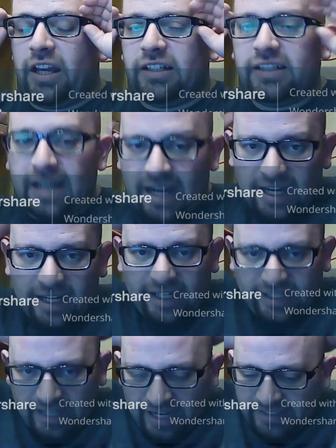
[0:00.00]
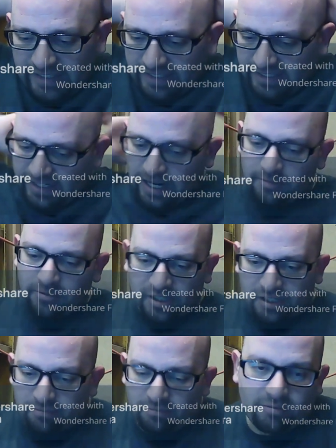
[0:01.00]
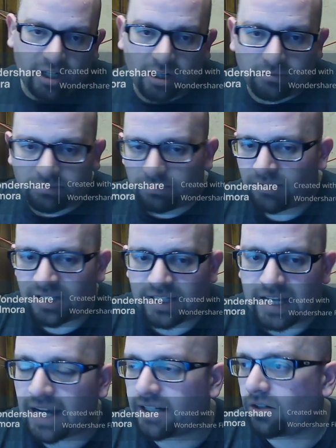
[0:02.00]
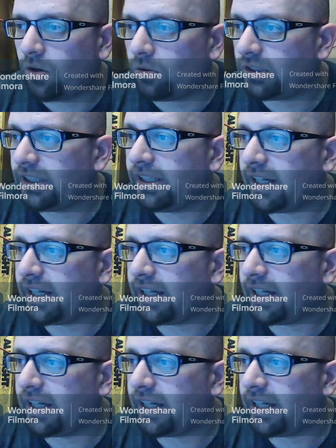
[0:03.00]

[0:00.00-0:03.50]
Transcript: Yeah, it, I think it's time to, you know, sack Oli